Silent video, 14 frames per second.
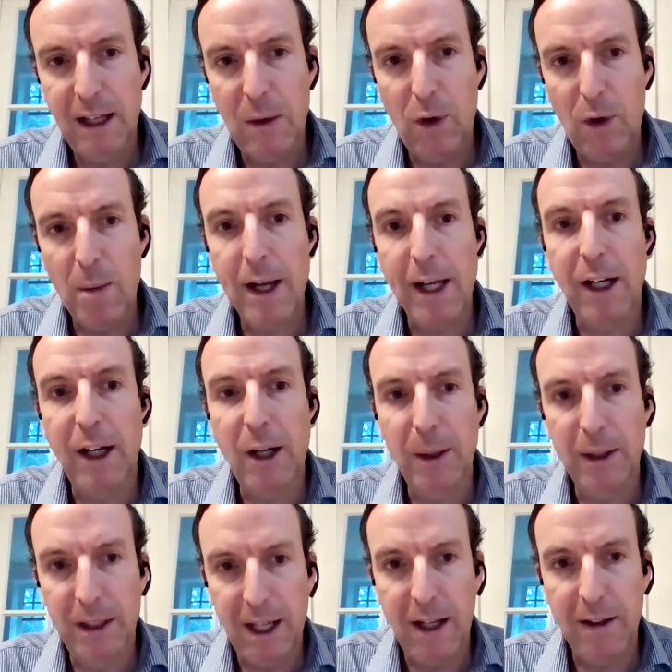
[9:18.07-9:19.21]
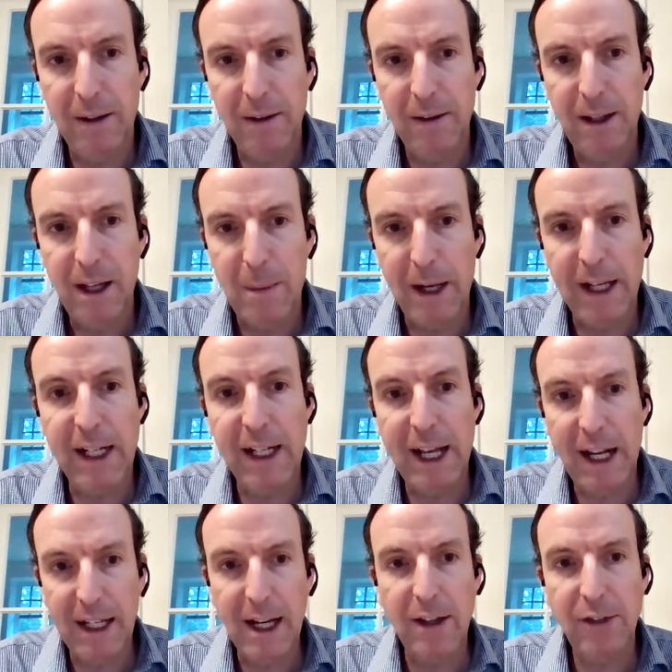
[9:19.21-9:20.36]
And what am I going to know at the end? Am I going to
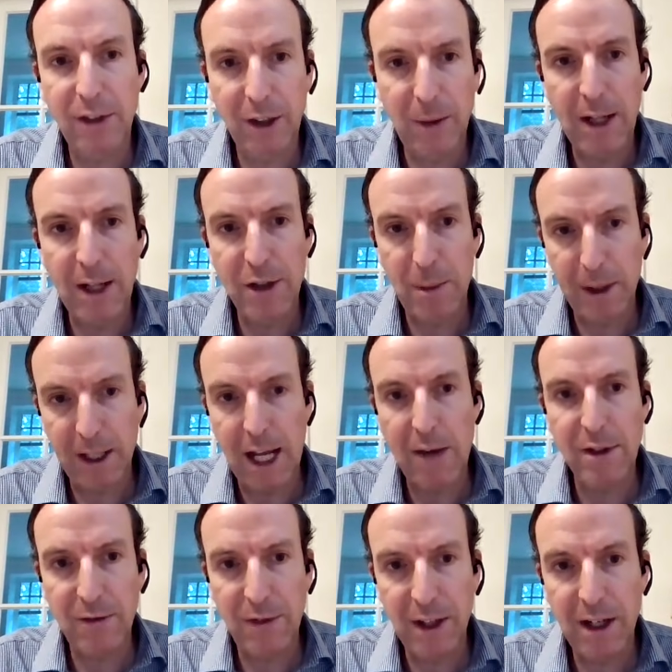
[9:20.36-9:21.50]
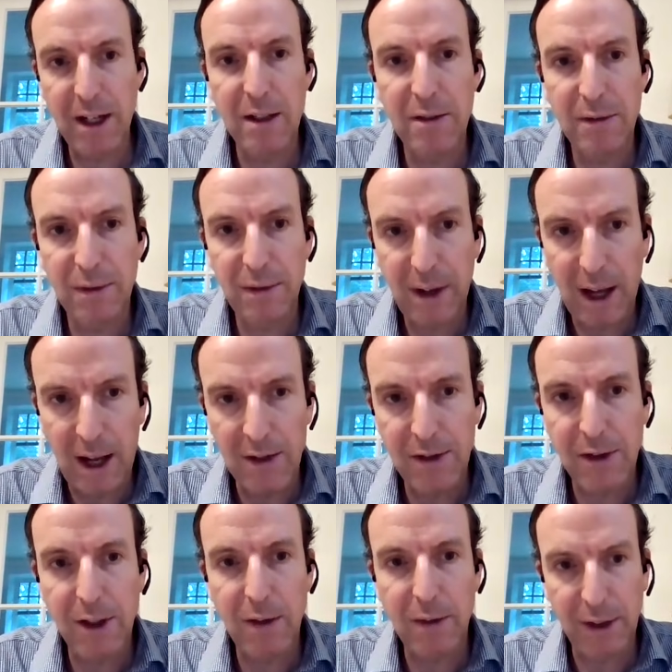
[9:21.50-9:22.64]
get a yes or no answer? Am I going to have definitive
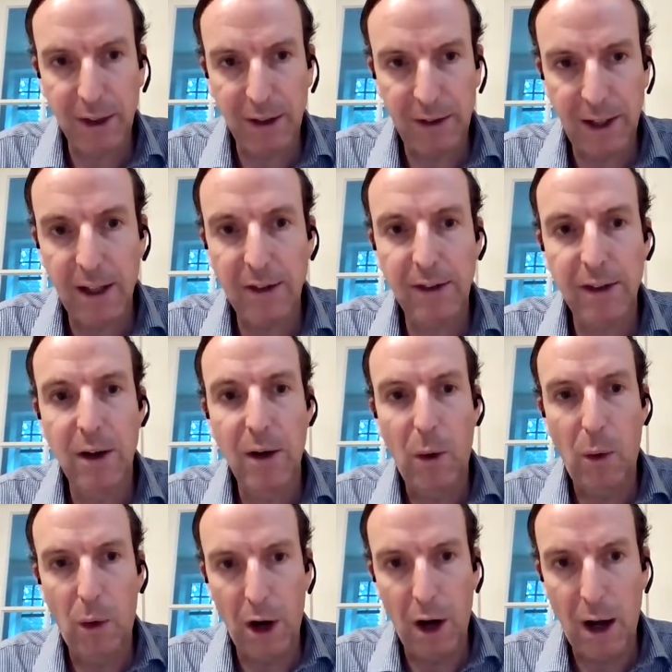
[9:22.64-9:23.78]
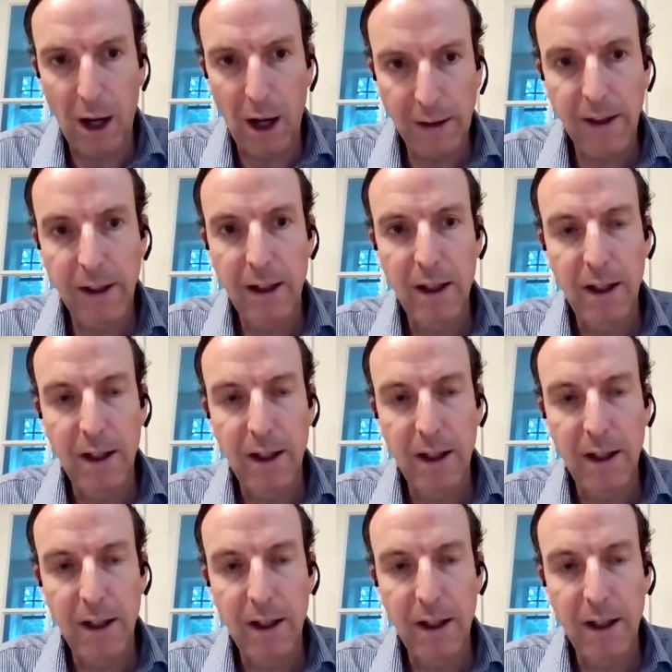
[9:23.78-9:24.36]
answer of success or not?